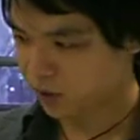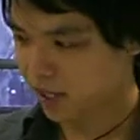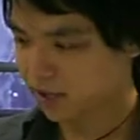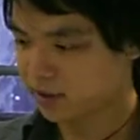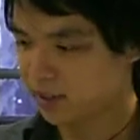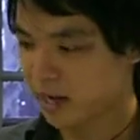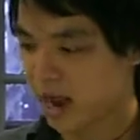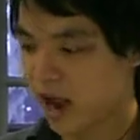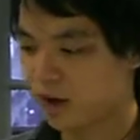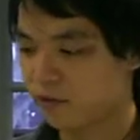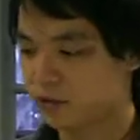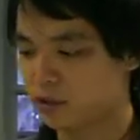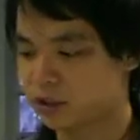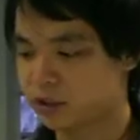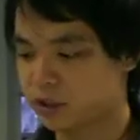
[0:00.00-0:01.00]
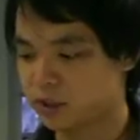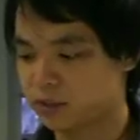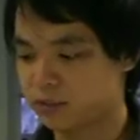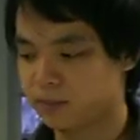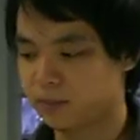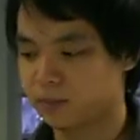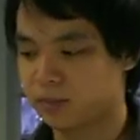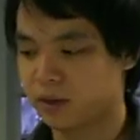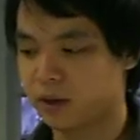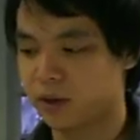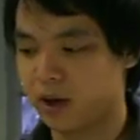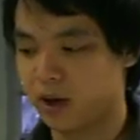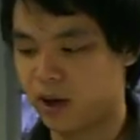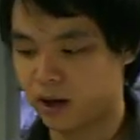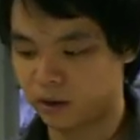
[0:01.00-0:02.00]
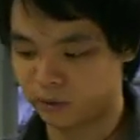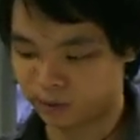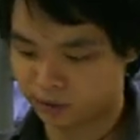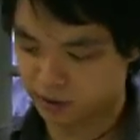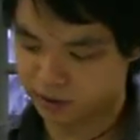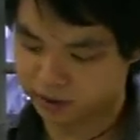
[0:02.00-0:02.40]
that the average of